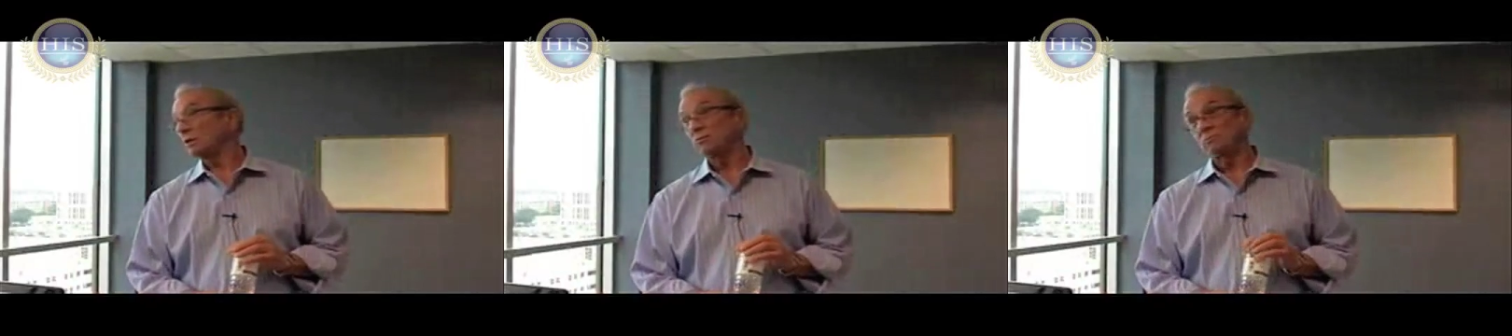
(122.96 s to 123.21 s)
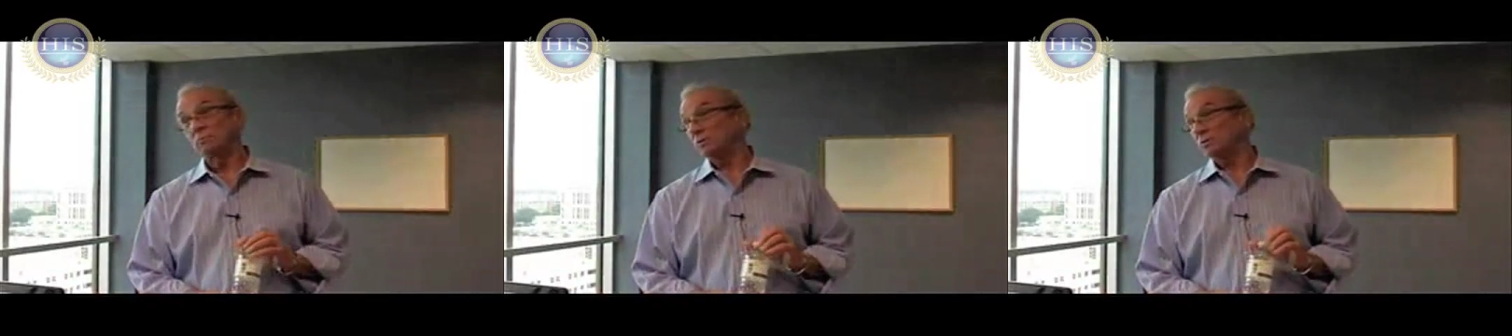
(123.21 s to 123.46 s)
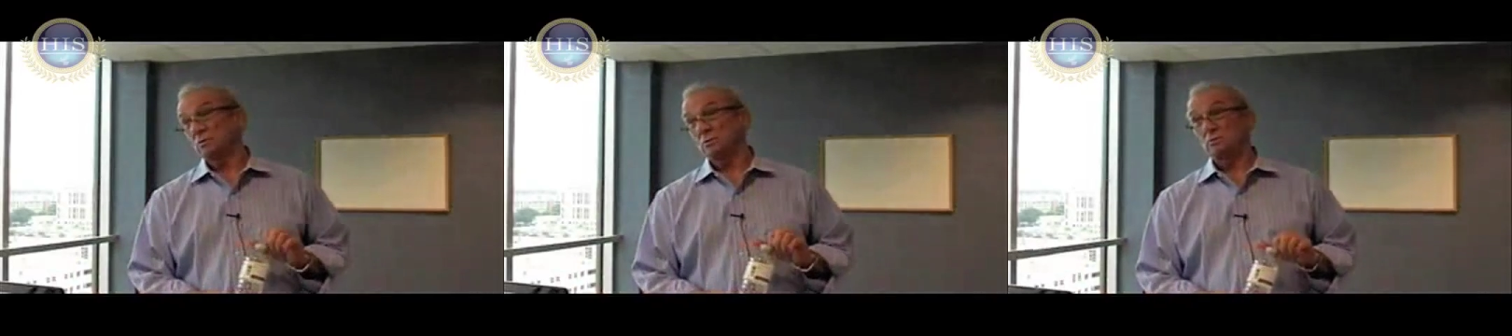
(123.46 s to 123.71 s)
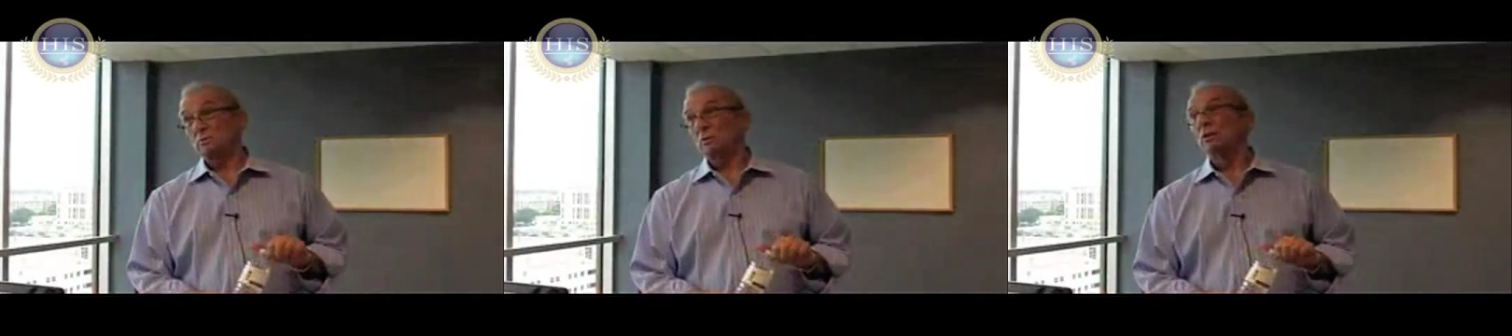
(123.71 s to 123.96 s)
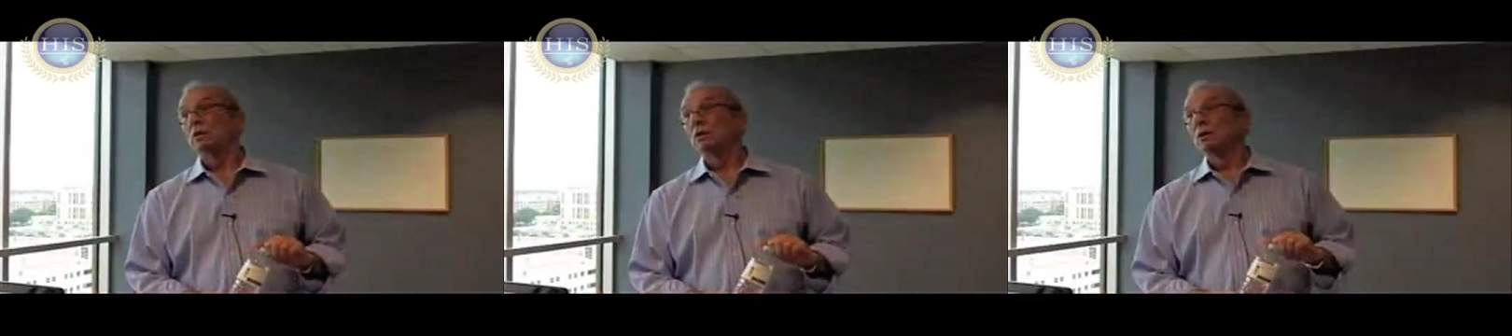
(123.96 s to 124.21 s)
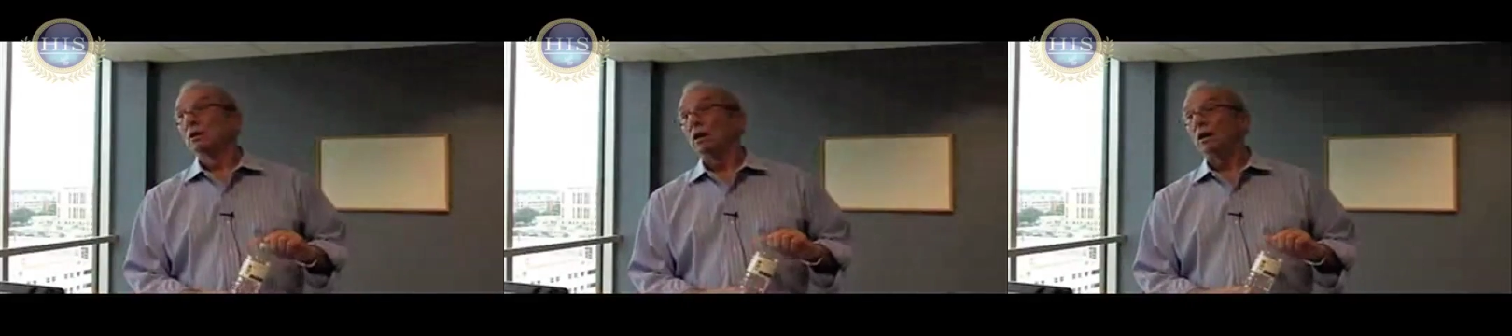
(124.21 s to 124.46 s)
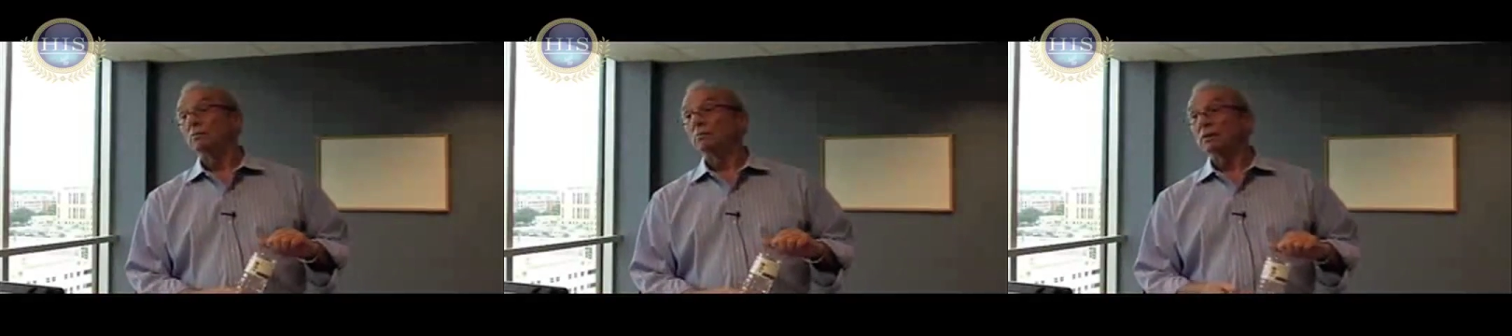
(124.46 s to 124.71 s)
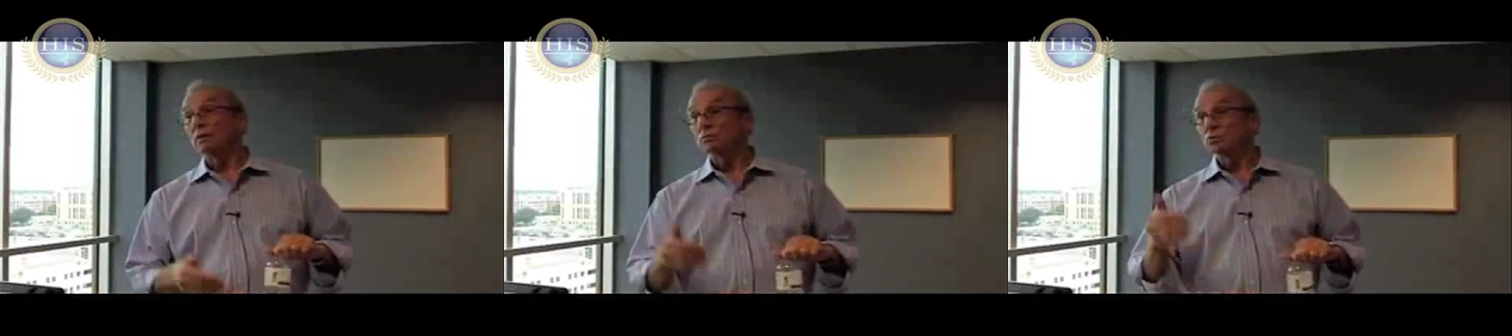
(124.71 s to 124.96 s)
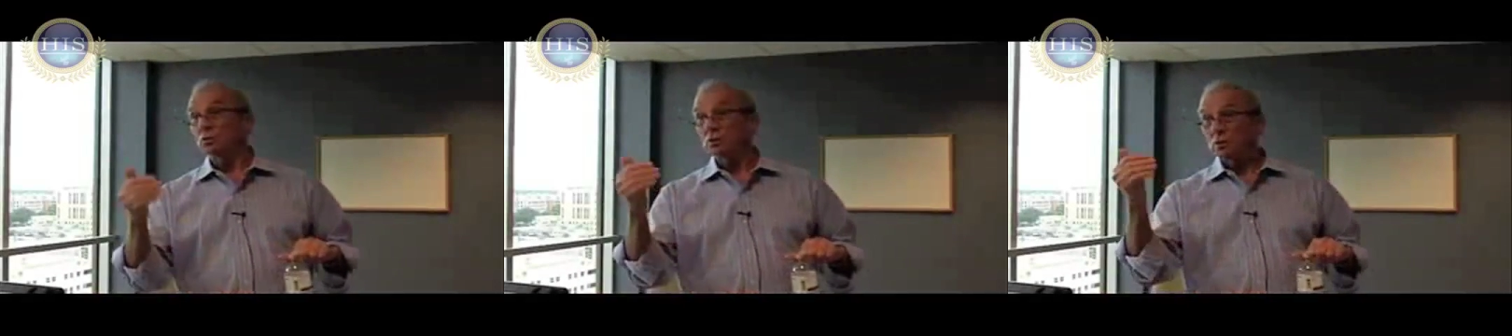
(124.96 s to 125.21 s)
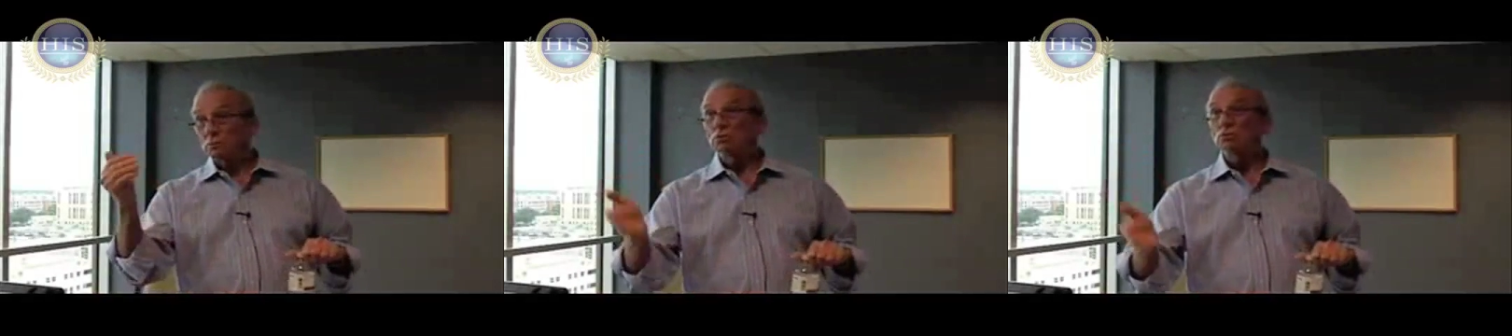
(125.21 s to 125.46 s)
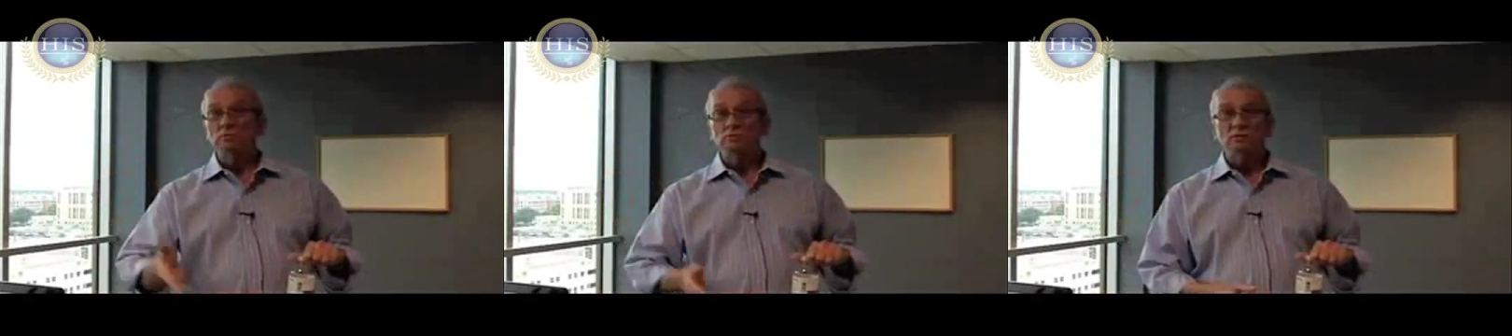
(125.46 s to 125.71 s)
tough um, but that was the commission.